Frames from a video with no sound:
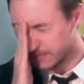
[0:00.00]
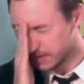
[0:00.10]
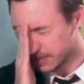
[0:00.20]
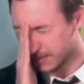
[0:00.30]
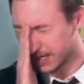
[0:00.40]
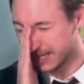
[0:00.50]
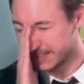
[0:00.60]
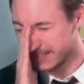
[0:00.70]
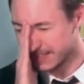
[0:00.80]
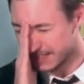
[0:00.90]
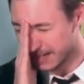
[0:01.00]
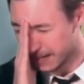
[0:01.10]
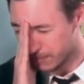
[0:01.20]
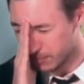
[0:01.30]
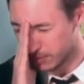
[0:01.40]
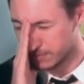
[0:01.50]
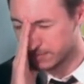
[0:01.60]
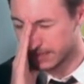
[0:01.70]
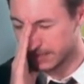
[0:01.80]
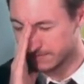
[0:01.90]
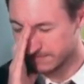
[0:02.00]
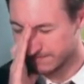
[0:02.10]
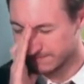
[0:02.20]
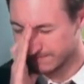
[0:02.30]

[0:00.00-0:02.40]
It feels like my head's an inside-out porcupine.